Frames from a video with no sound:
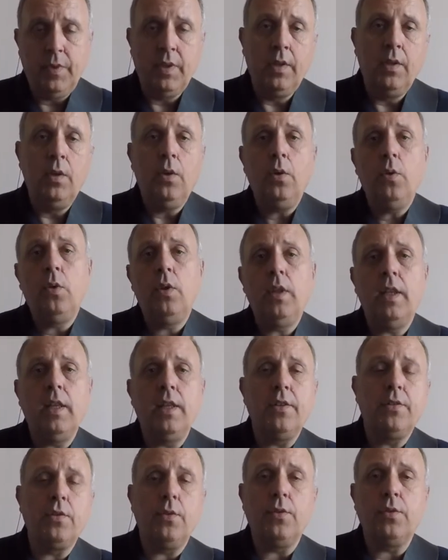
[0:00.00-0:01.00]
all
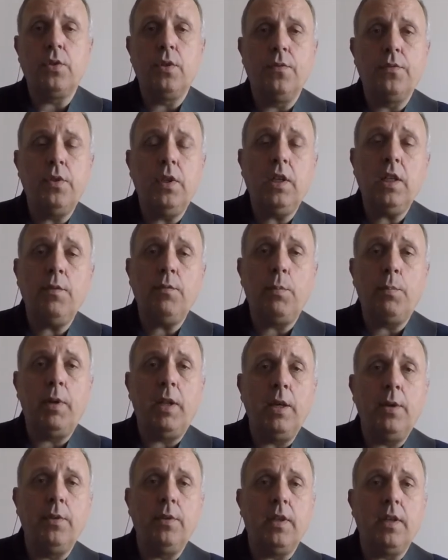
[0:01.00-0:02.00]
that sort of stuff, so you can have a
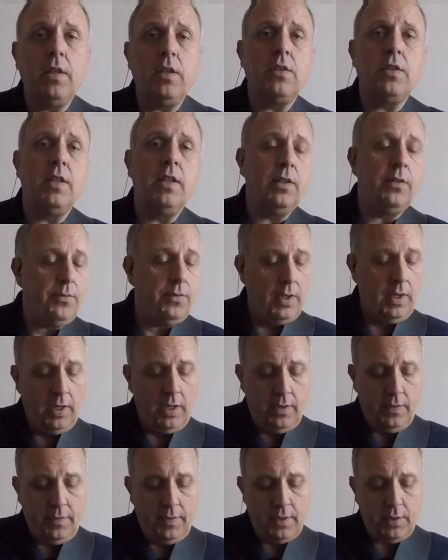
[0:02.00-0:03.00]
play with that yourself.
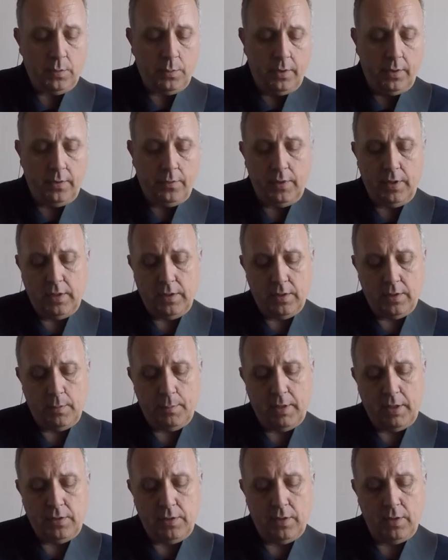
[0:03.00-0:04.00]
That's one of the reasons I
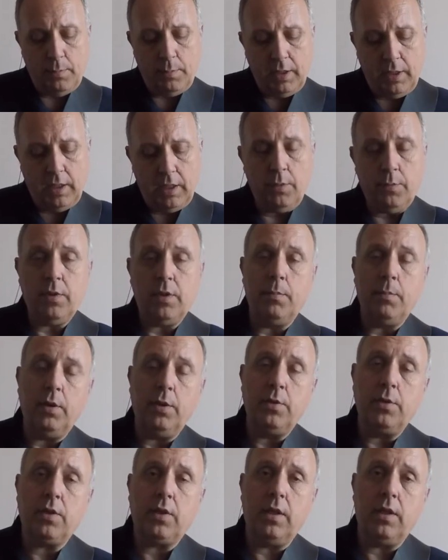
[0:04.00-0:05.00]
mentioned at the beginning with the
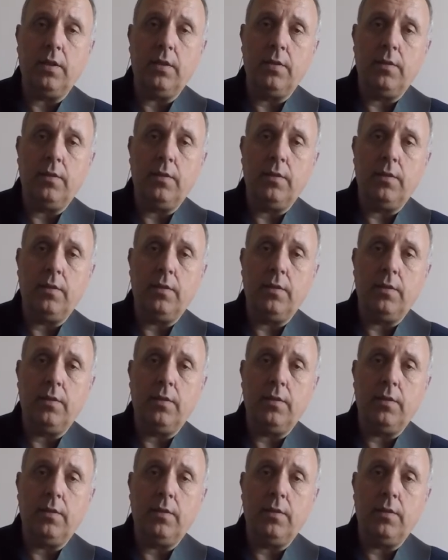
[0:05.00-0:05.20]
blues scale,